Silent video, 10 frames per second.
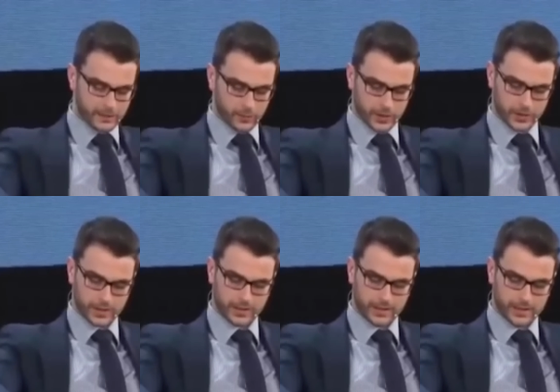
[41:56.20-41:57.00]

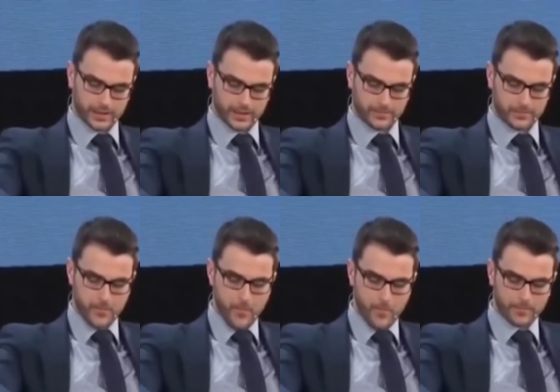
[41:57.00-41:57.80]
question.
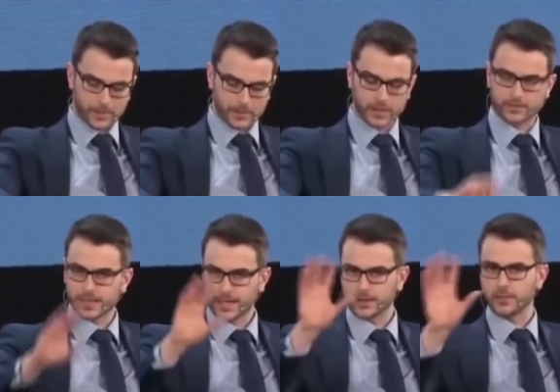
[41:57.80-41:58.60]
So you have
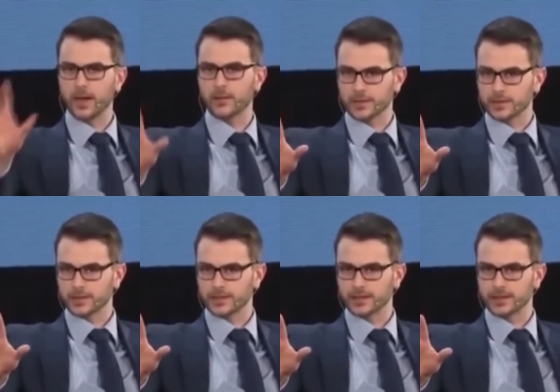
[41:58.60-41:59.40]
10 commandments,
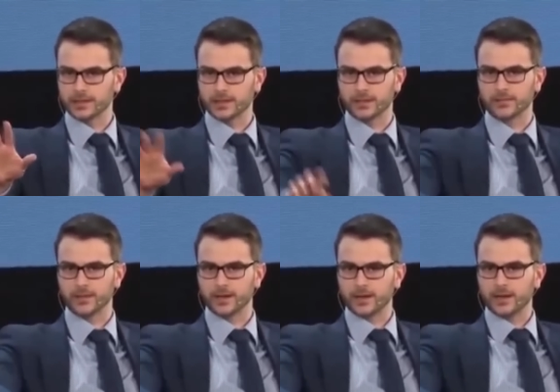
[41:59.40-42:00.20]
and
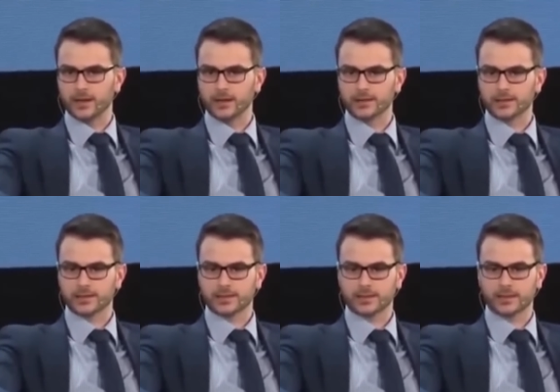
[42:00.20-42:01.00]

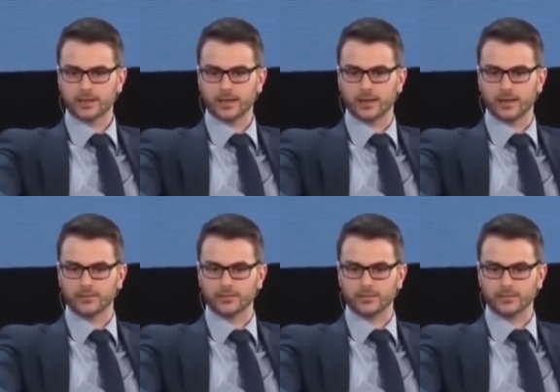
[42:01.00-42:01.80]
it's,
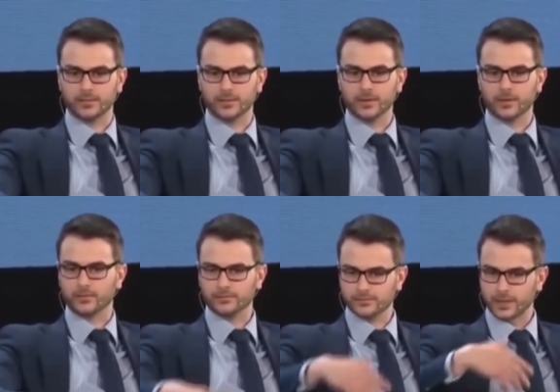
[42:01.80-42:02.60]

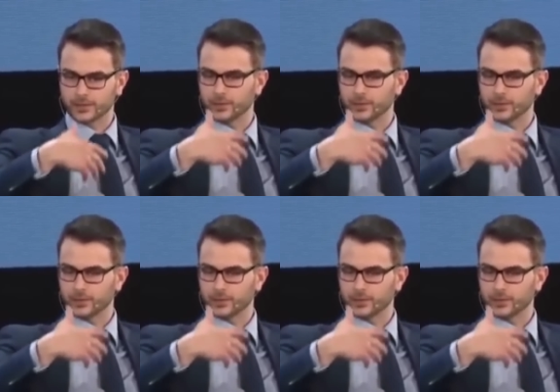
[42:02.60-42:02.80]
as a